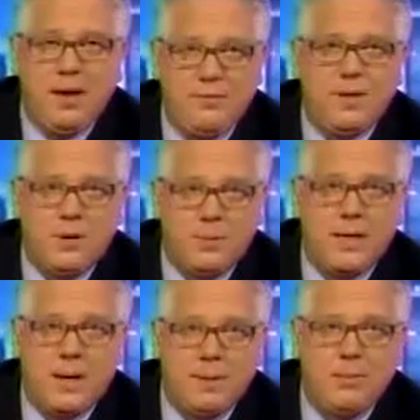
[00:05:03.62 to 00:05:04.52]
I fear, are
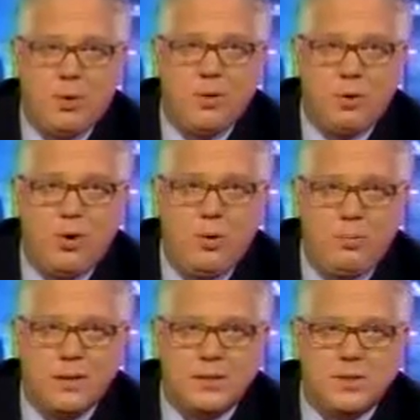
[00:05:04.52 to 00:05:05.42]
becoming more and more
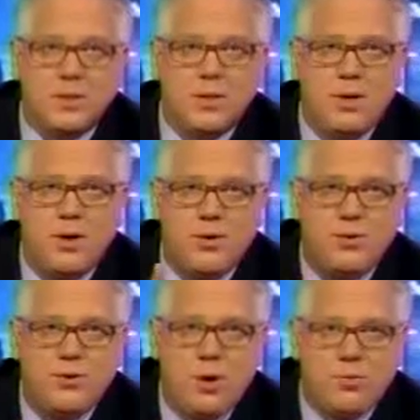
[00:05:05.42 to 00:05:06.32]
hopeless.
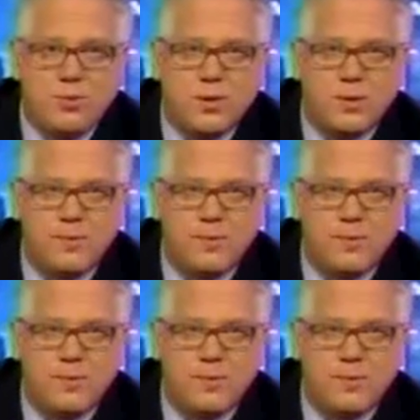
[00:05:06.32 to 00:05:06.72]
Don't.